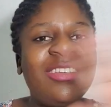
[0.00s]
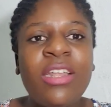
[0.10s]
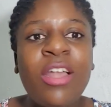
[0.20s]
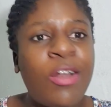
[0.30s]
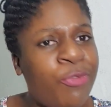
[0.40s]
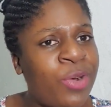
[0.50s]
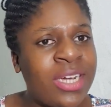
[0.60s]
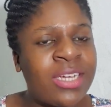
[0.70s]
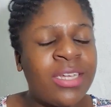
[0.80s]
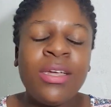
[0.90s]
a lot of
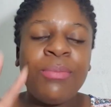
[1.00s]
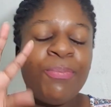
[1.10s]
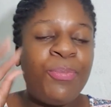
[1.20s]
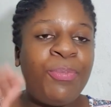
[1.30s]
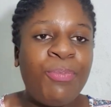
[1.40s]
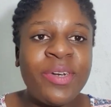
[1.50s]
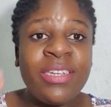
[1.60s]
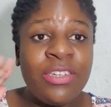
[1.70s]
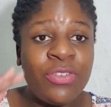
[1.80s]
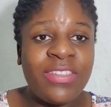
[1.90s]
work. Put it
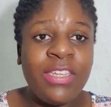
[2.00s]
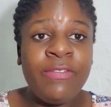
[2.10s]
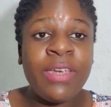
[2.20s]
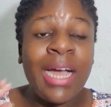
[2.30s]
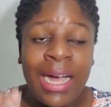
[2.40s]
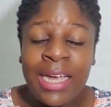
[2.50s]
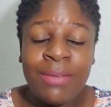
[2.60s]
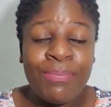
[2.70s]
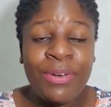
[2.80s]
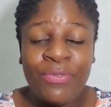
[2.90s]
in your CV.
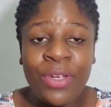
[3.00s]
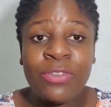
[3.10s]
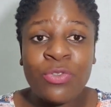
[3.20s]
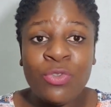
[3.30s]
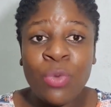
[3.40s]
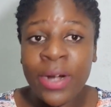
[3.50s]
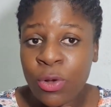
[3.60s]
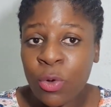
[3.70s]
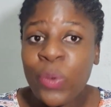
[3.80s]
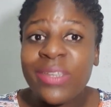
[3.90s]
I prefer to do what I
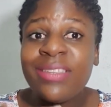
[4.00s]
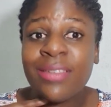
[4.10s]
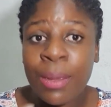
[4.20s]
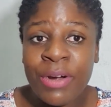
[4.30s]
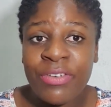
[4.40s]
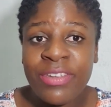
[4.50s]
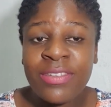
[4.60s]
call summaries.